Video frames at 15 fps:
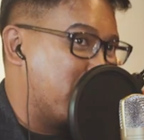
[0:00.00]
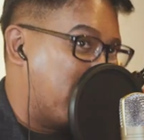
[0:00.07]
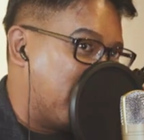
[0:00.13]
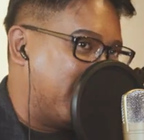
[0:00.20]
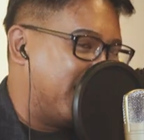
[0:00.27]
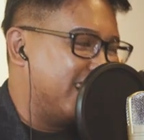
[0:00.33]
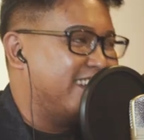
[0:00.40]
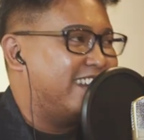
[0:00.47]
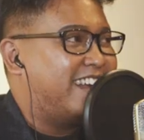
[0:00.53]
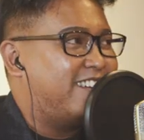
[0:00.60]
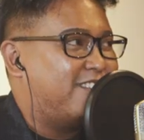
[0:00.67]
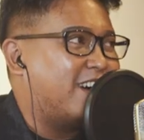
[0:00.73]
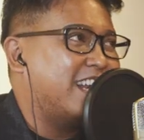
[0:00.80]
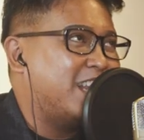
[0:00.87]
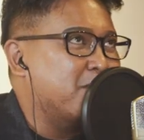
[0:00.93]
a break,
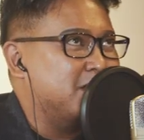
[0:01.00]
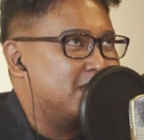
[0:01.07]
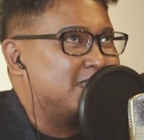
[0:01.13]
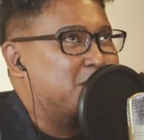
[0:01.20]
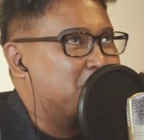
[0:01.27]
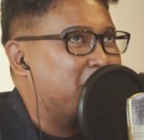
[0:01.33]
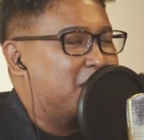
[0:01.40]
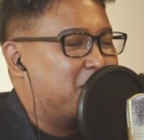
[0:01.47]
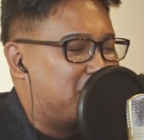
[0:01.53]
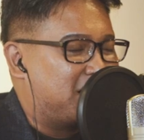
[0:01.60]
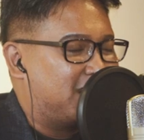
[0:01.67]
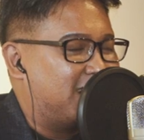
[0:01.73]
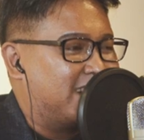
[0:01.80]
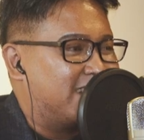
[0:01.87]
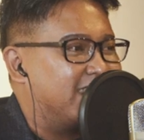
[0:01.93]
then Wani will just do
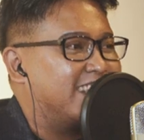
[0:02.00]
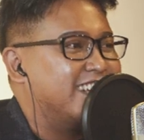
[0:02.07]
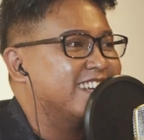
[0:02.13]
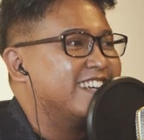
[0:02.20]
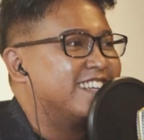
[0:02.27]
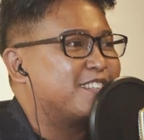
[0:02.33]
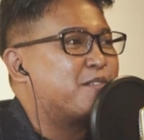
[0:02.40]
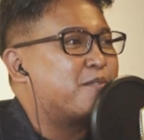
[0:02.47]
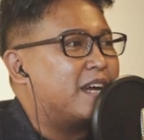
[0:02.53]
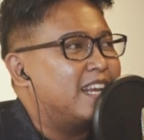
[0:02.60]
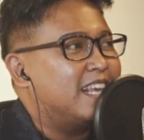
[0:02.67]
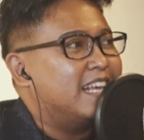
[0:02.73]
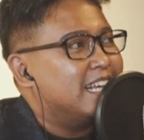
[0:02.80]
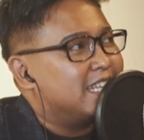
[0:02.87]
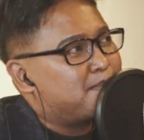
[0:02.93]
everything, right? So
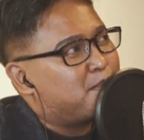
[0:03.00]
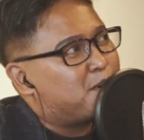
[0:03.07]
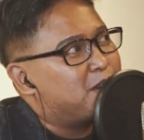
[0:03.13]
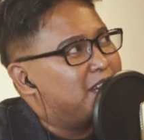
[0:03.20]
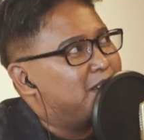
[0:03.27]
Wani is more